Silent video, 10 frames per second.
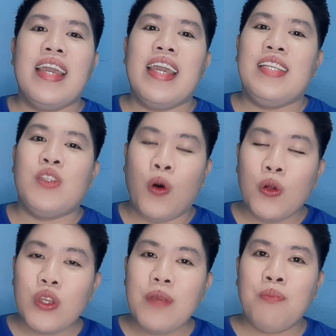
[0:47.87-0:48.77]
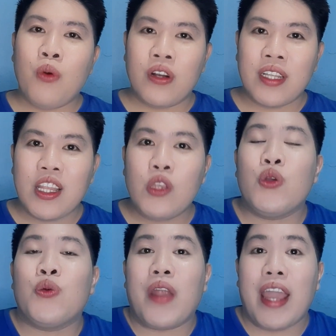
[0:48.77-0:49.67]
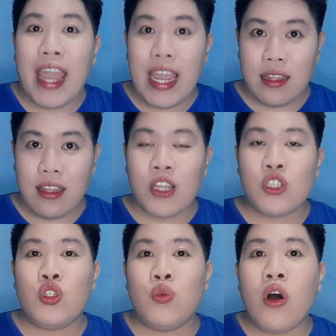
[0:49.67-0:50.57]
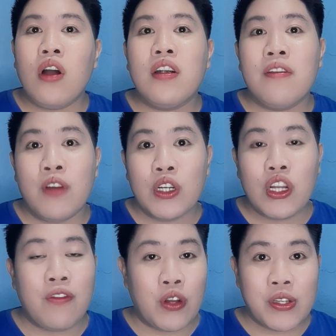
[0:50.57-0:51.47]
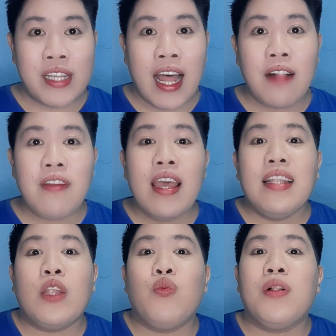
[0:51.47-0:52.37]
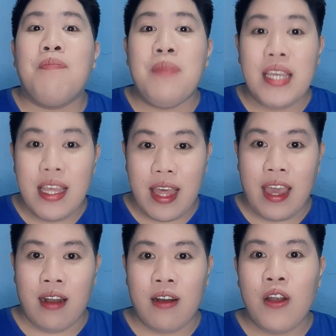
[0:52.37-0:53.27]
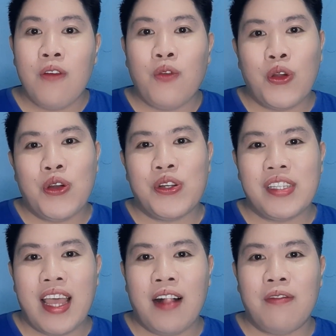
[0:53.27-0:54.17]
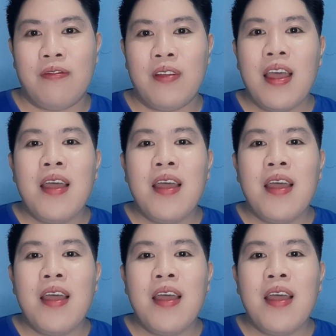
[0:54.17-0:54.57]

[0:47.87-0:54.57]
It is also important that you create a stronger version of yourself that will be there for yourself.